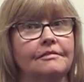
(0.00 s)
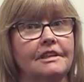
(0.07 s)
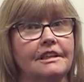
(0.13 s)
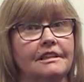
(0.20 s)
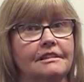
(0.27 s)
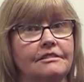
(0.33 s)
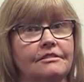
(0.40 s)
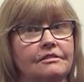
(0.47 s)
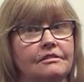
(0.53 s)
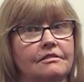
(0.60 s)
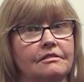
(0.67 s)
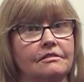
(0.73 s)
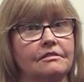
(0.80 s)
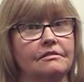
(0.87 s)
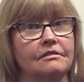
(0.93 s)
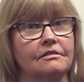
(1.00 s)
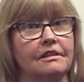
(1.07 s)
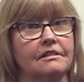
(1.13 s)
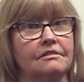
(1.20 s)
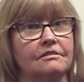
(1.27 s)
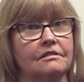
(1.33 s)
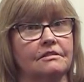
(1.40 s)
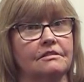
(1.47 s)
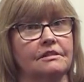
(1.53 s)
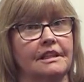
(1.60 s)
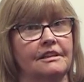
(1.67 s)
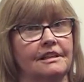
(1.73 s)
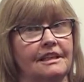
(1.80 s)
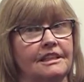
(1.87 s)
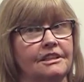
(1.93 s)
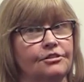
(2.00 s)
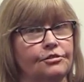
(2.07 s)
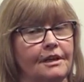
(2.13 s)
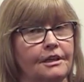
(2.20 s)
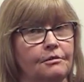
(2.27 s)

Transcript: And they did try